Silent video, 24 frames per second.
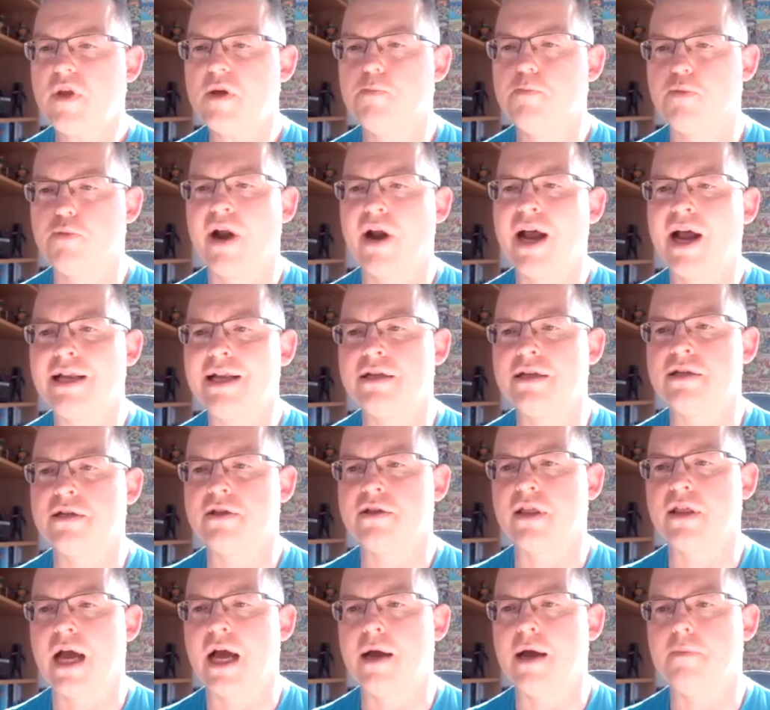brand
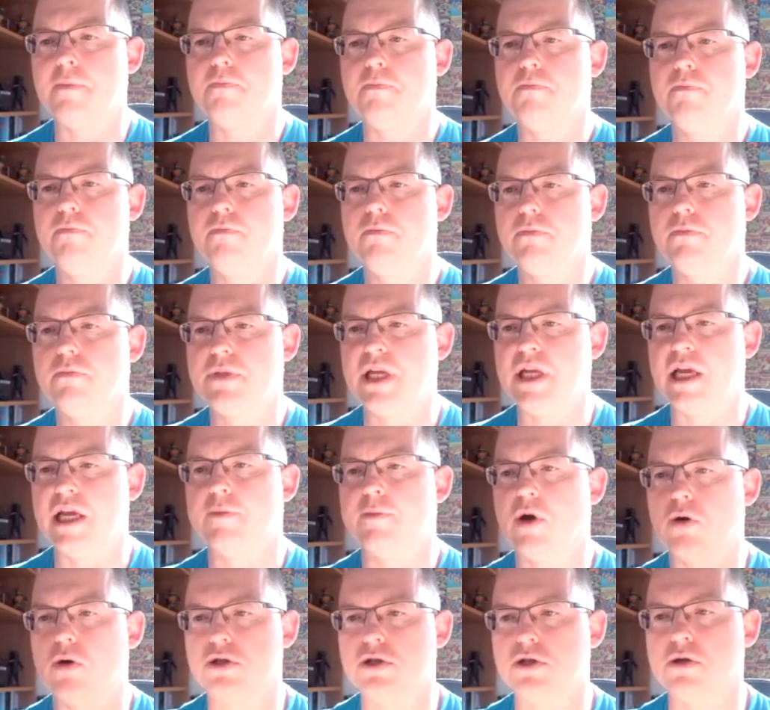that
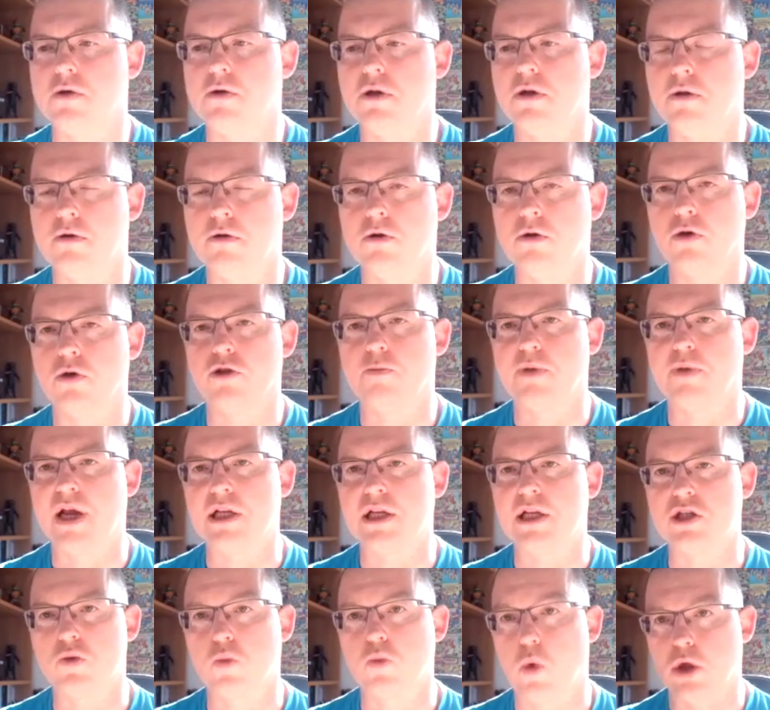DMOs and other
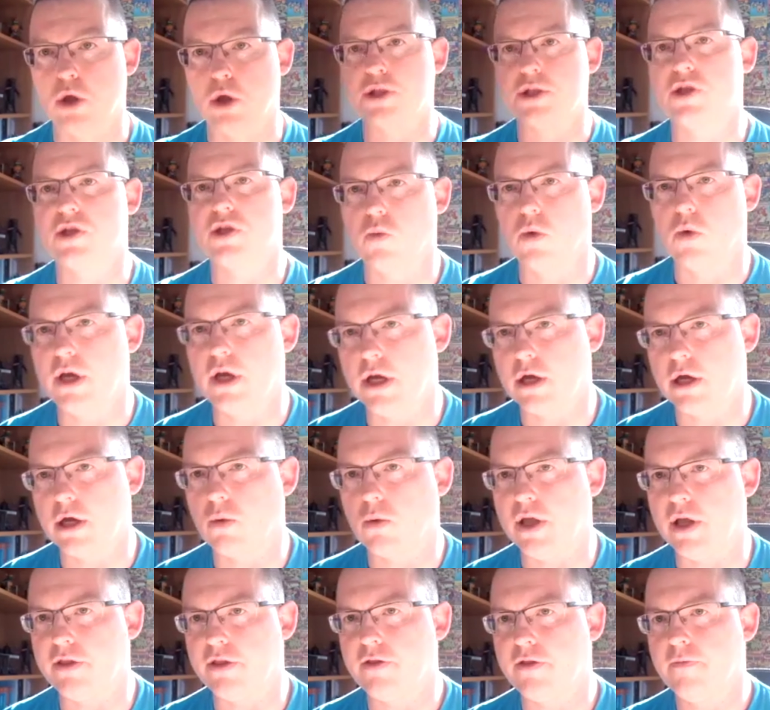brands want to work
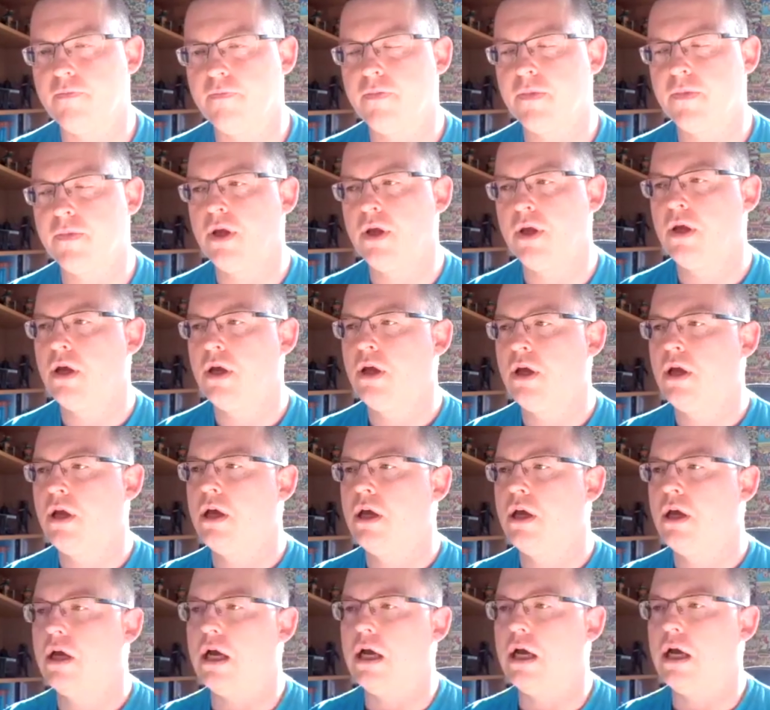with.
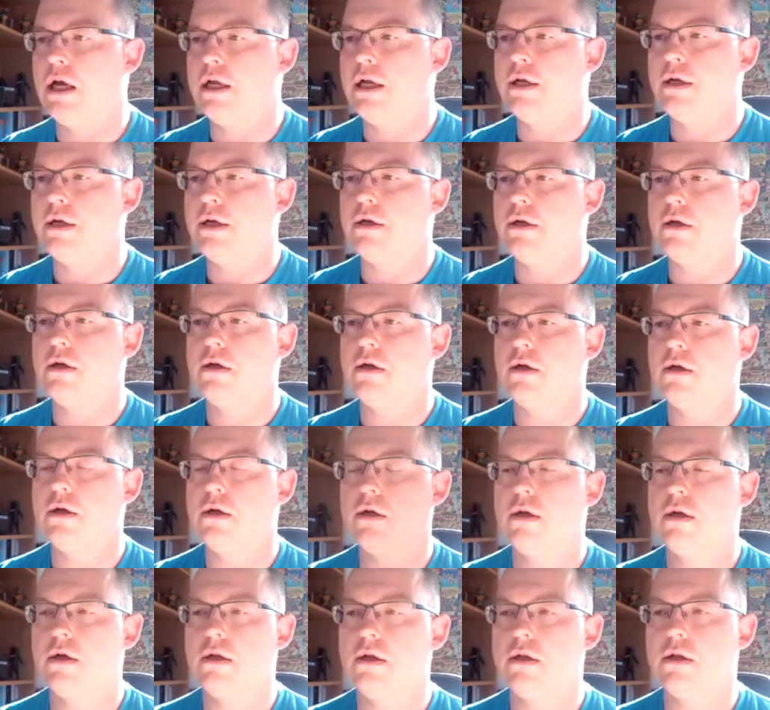And
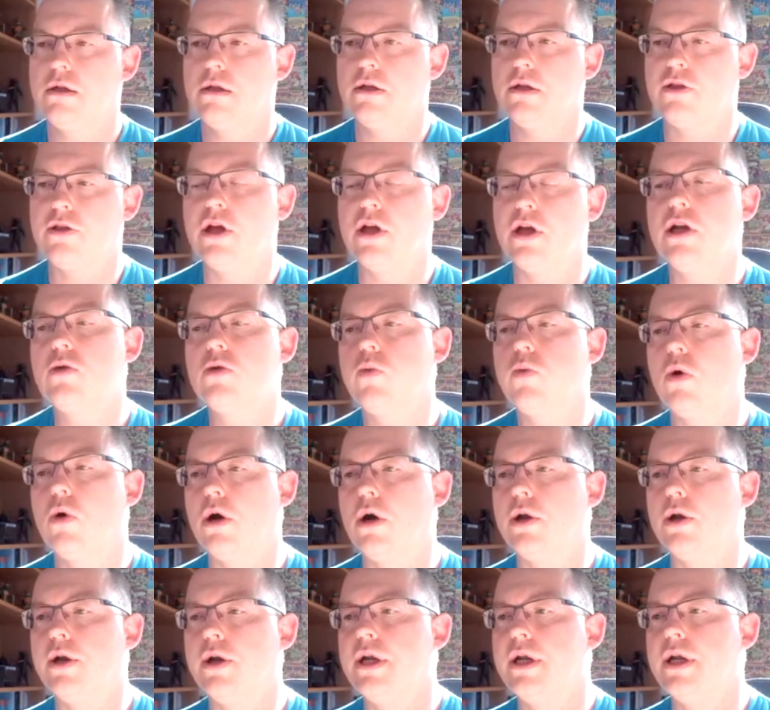the third
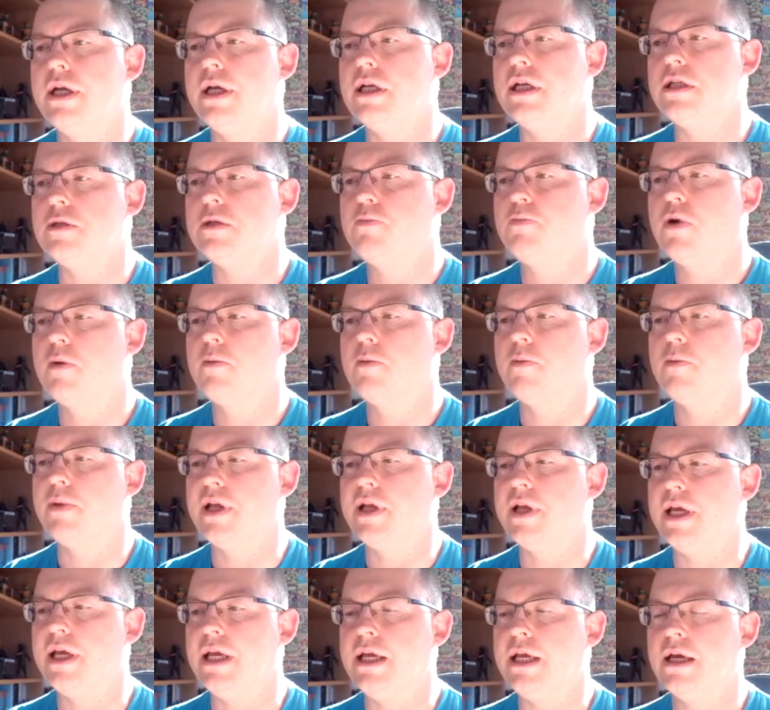one is
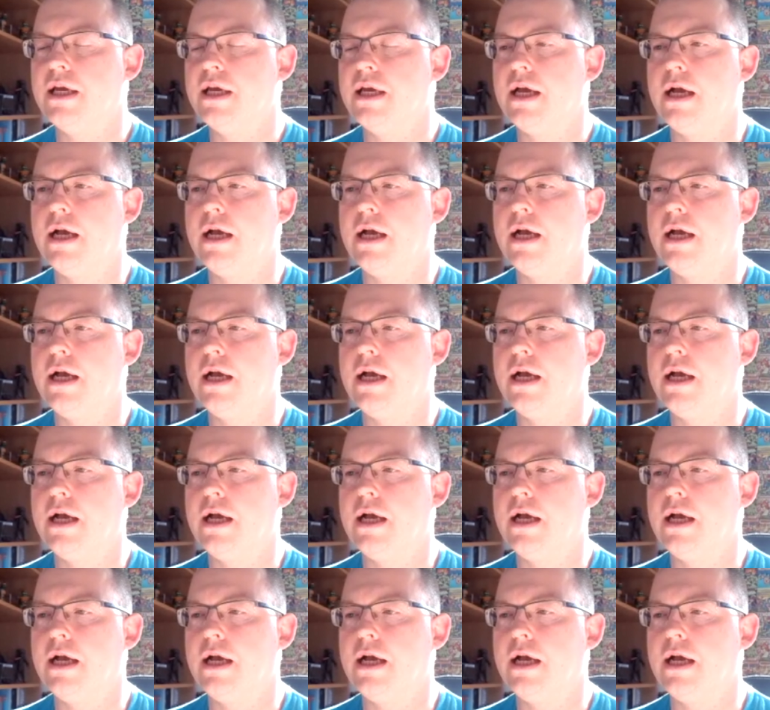probably